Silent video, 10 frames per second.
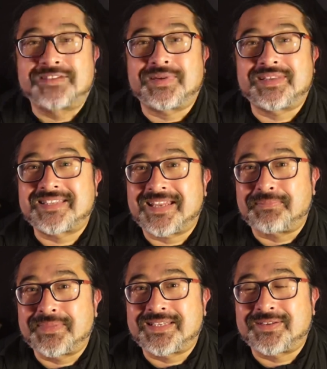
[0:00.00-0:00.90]
So I sent
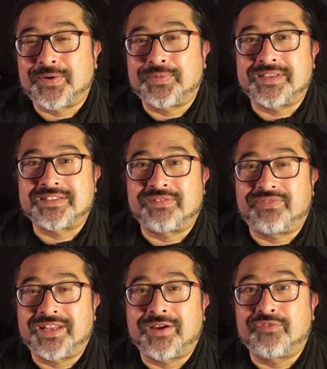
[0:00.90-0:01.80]
Mrs. Hobbies the
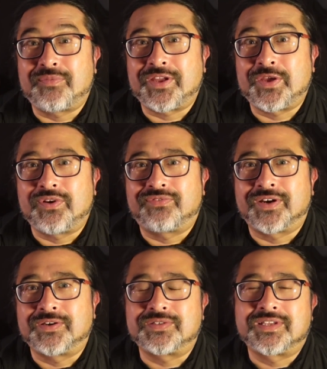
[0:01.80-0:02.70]
video of my
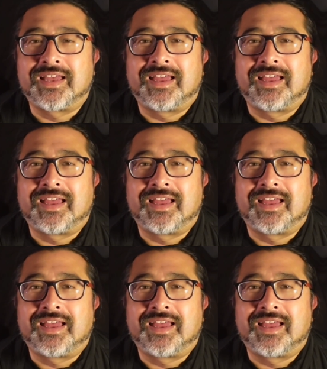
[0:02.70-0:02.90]
UFOs,